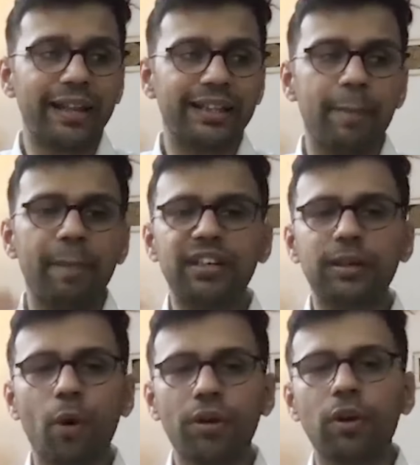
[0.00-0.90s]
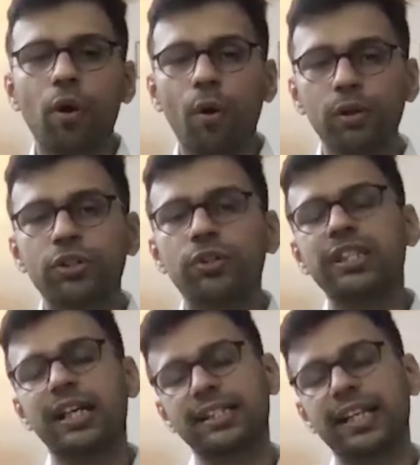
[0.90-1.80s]
their mental model also
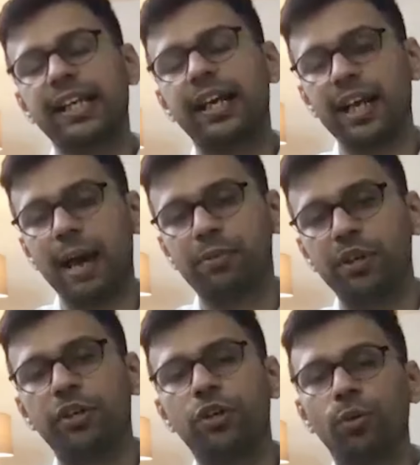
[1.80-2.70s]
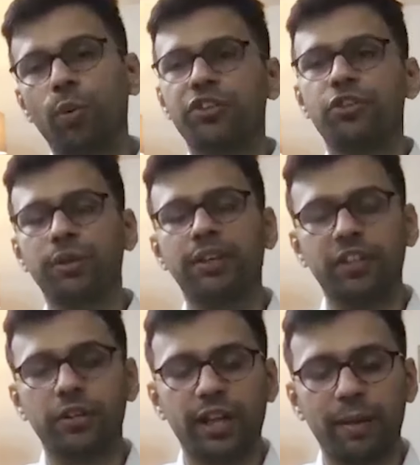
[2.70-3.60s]
starts getting adapted to what you give
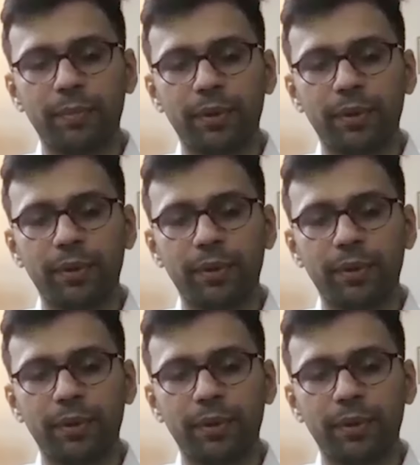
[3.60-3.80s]
it to them.